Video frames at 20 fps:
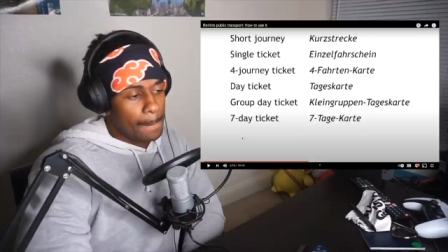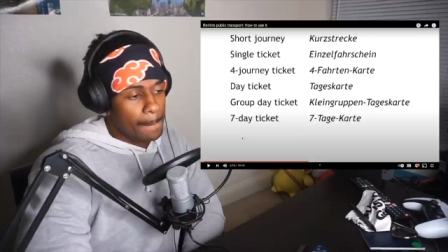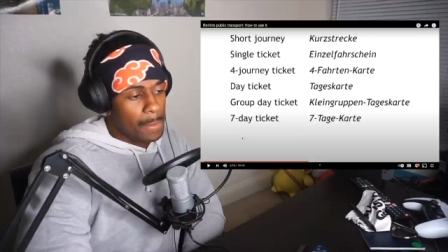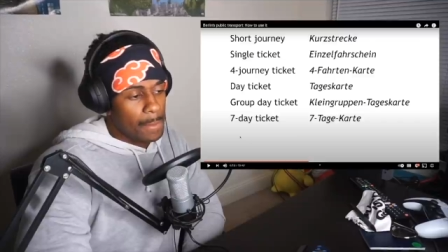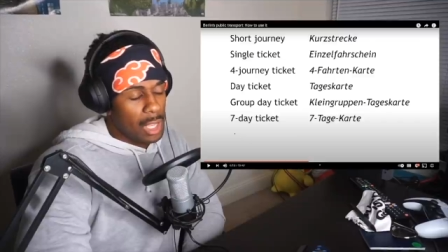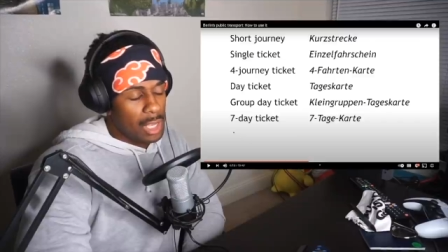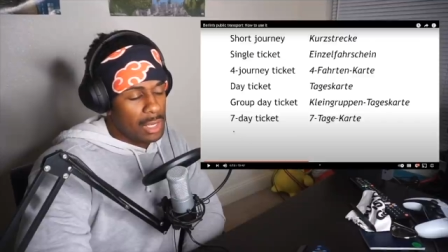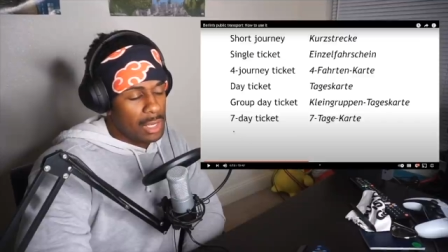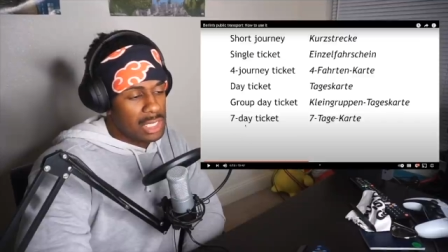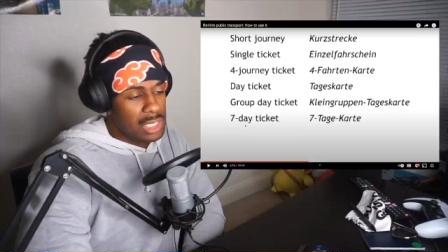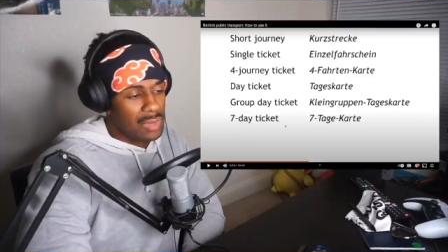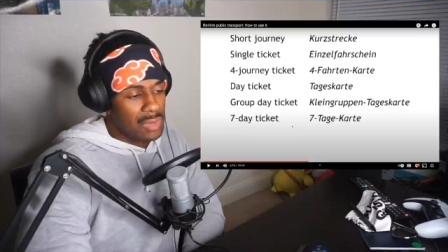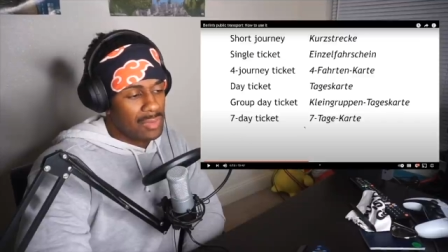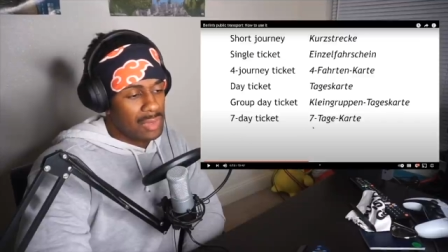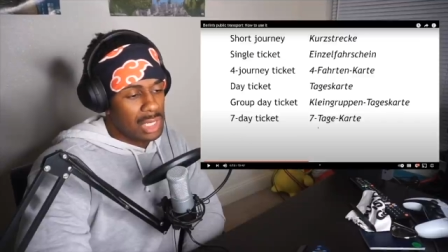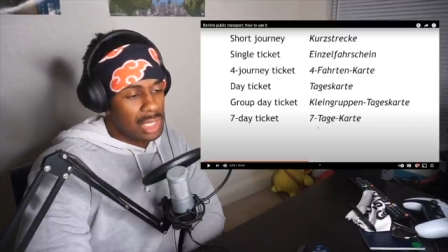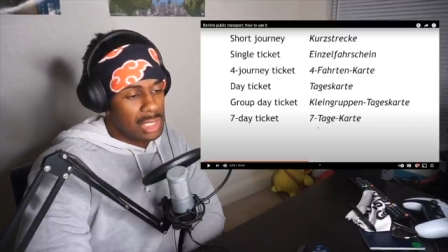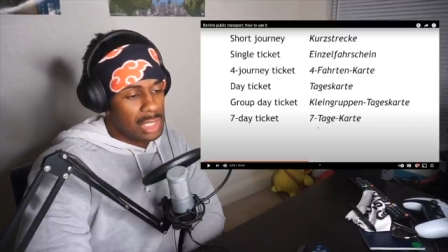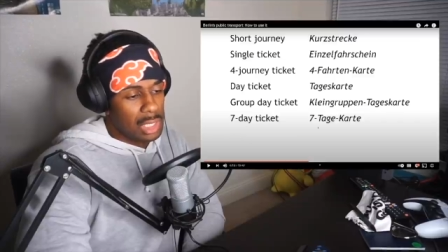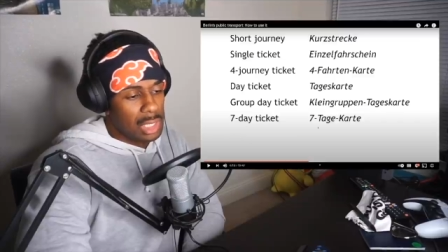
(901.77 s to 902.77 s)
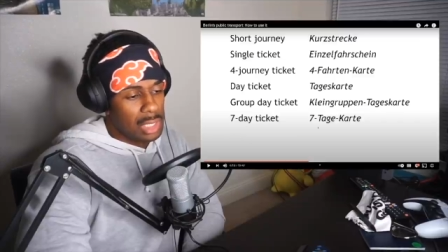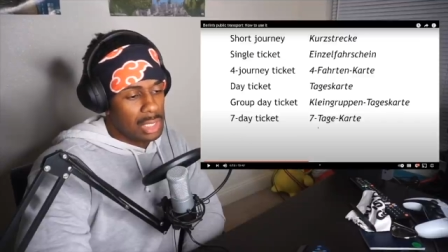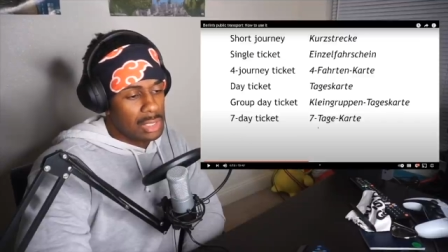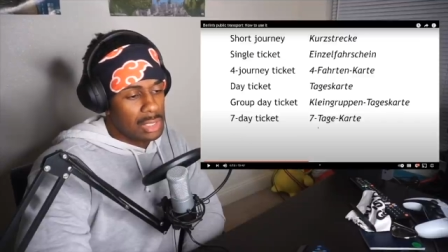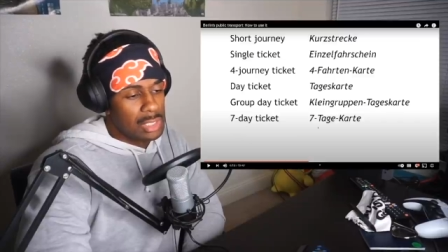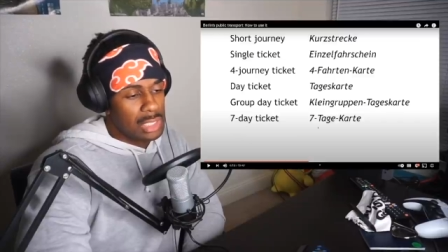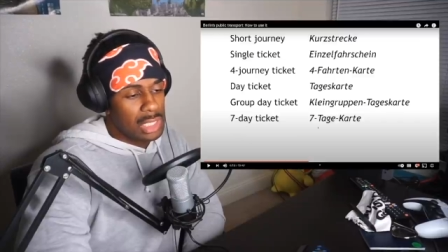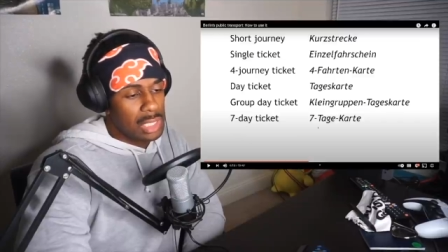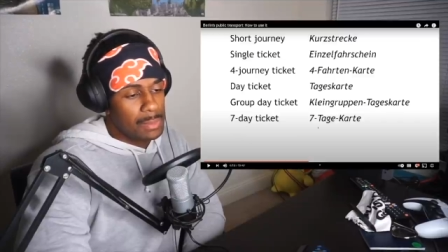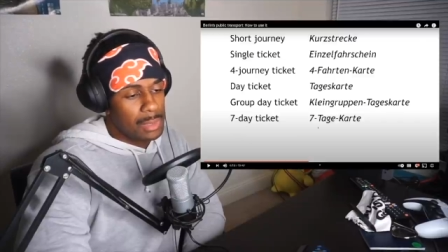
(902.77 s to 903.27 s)
and 7-day ticket,
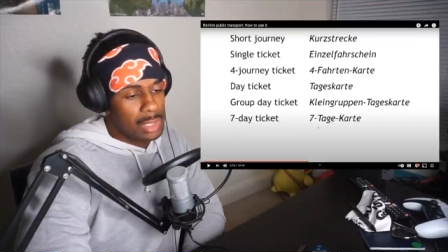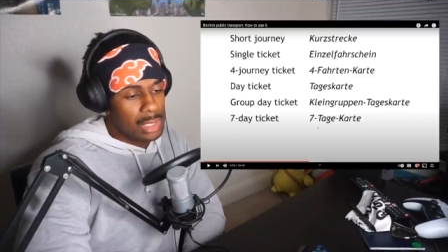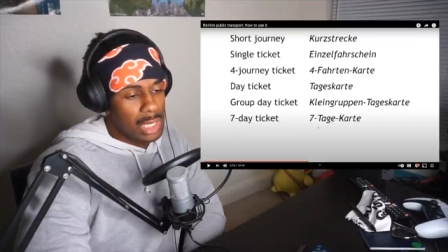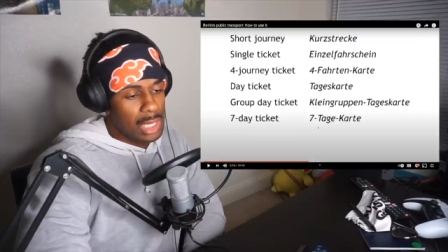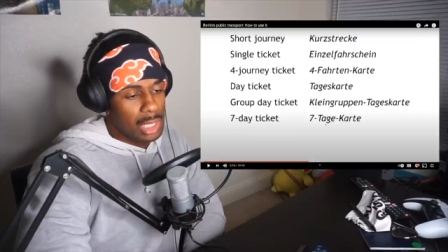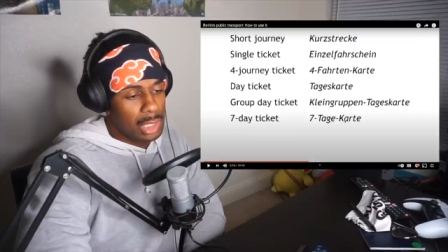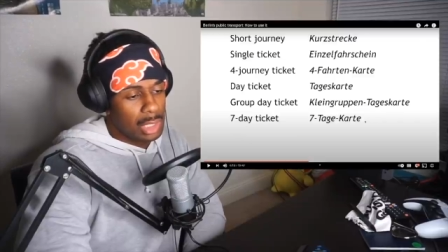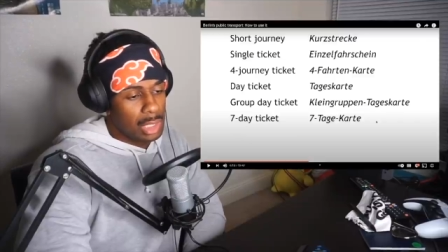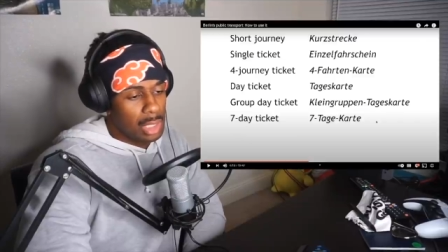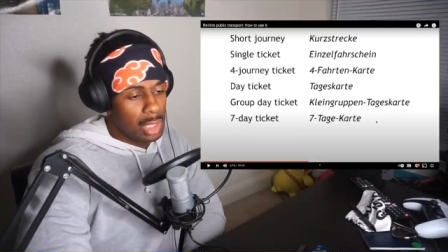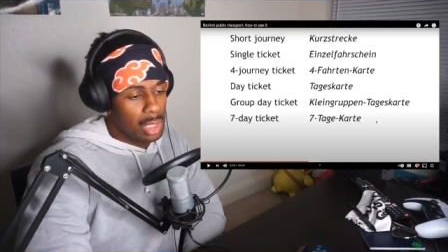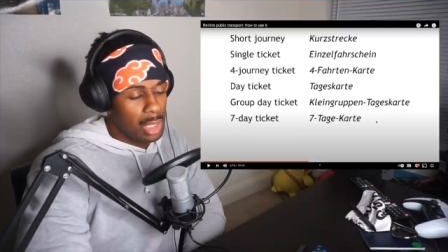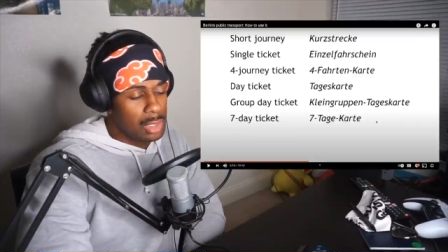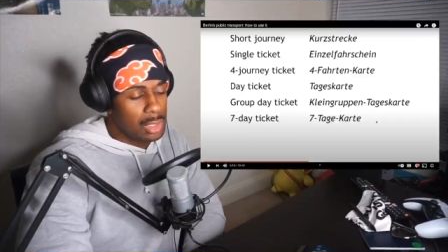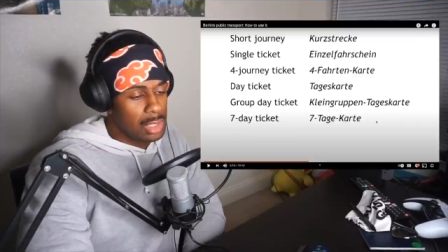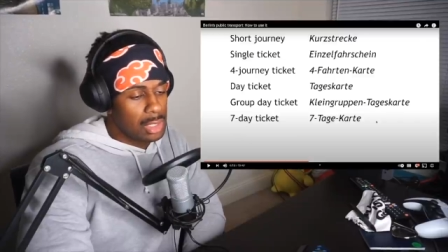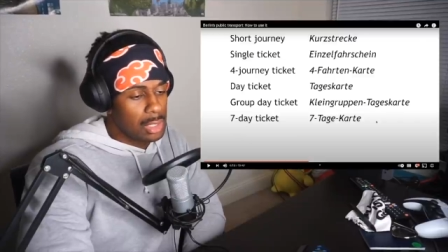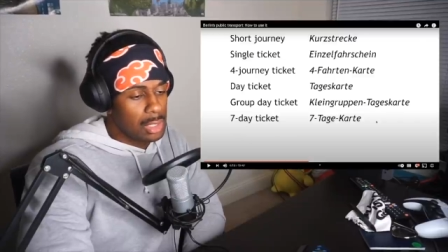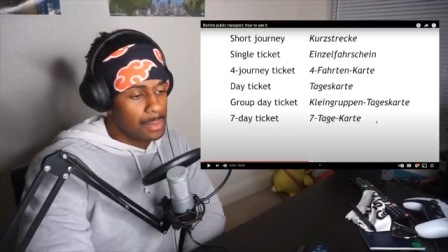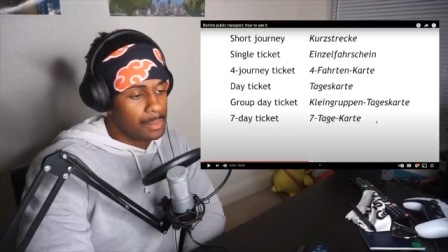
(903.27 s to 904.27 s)
7-Tage-Karte.